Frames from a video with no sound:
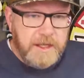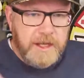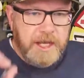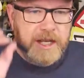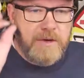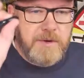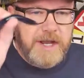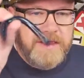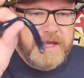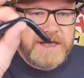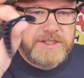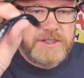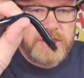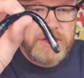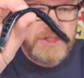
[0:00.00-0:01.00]
Anyway,
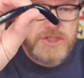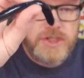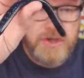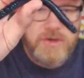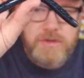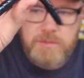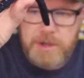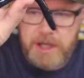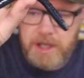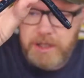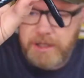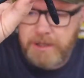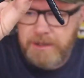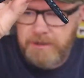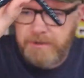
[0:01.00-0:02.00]
that's the June
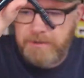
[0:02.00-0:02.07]
bug.